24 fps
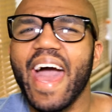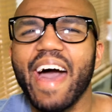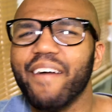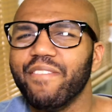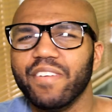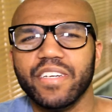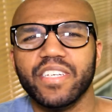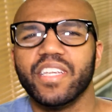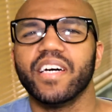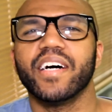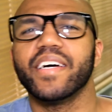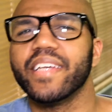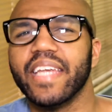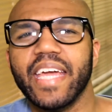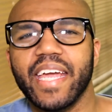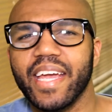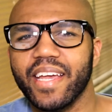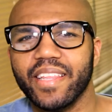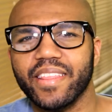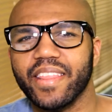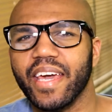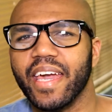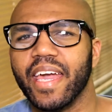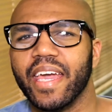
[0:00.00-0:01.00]
haven't done
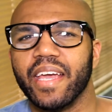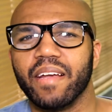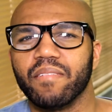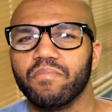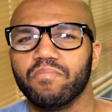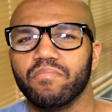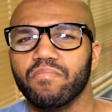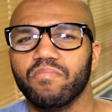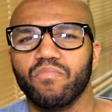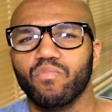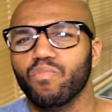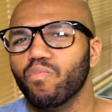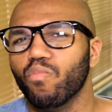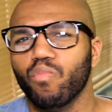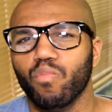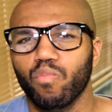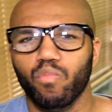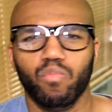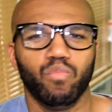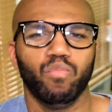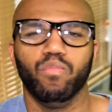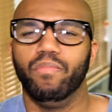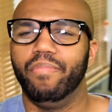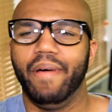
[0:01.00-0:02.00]
anything
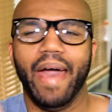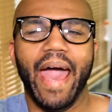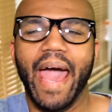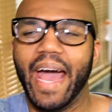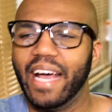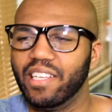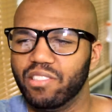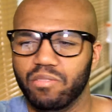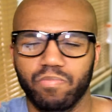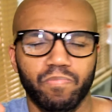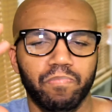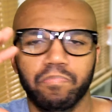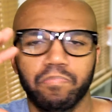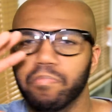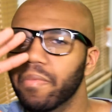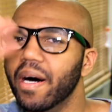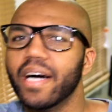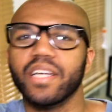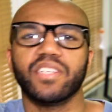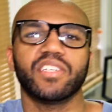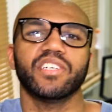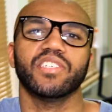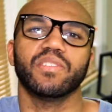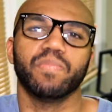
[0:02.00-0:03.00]
as
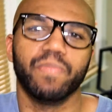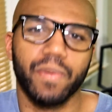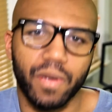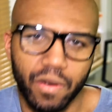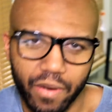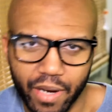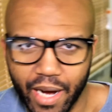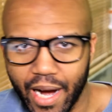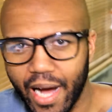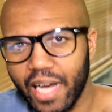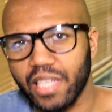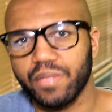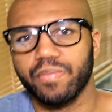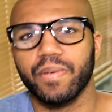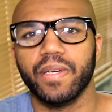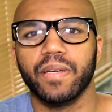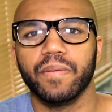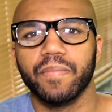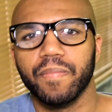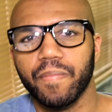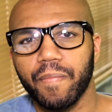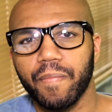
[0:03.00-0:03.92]
much as Bill Cosby.